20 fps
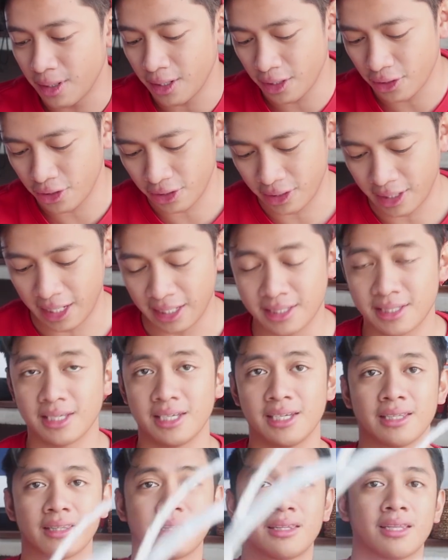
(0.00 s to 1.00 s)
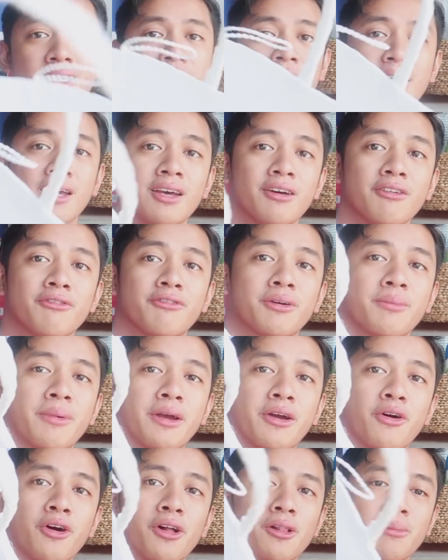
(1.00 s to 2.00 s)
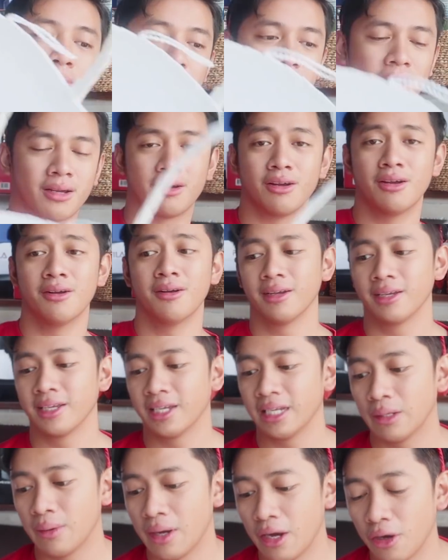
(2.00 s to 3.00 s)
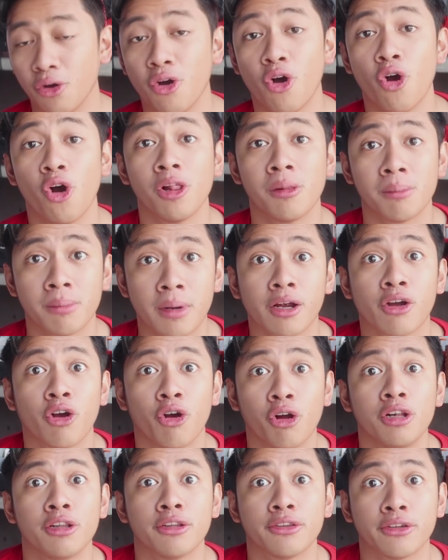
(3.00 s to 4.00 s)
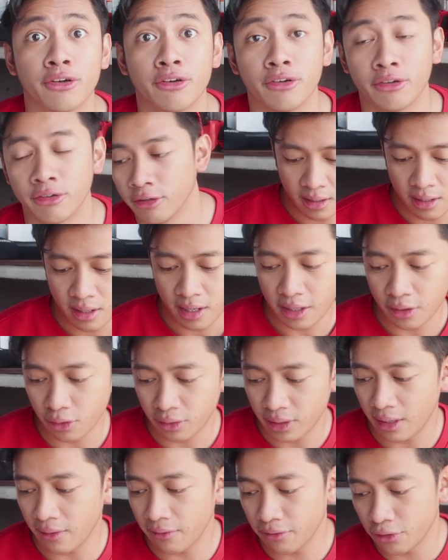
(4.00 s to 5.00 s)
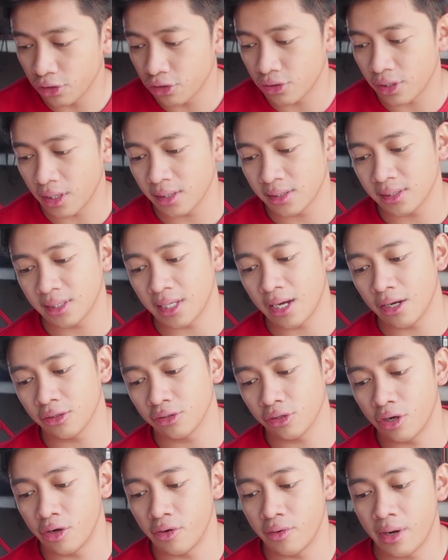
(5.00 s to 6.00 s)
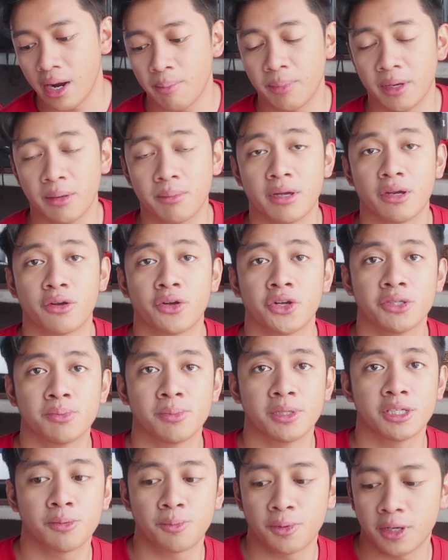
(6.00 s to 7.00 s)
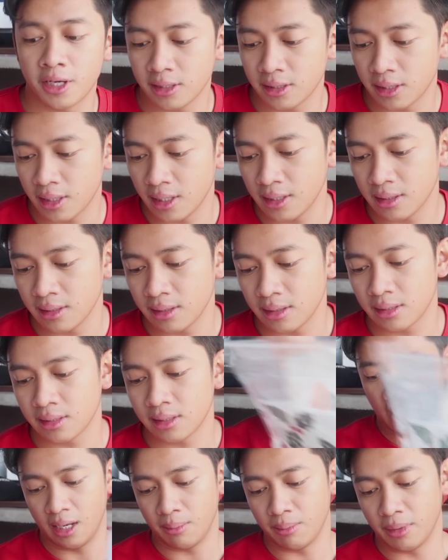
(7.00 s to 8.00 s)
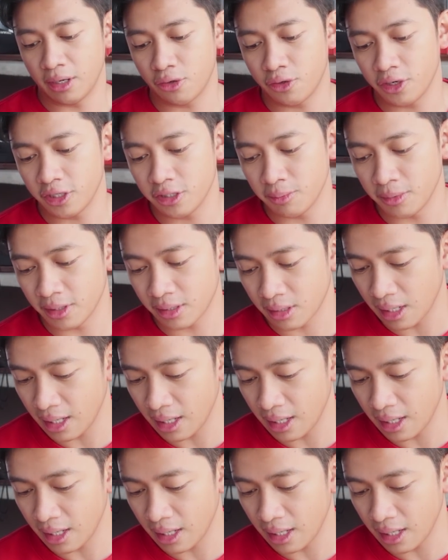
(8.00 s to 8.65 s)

much. That's it for my Hallmark. Ginawa kong Hallmark haul to. I don't have to stress out on wrapping my Christmas presents and my Christmas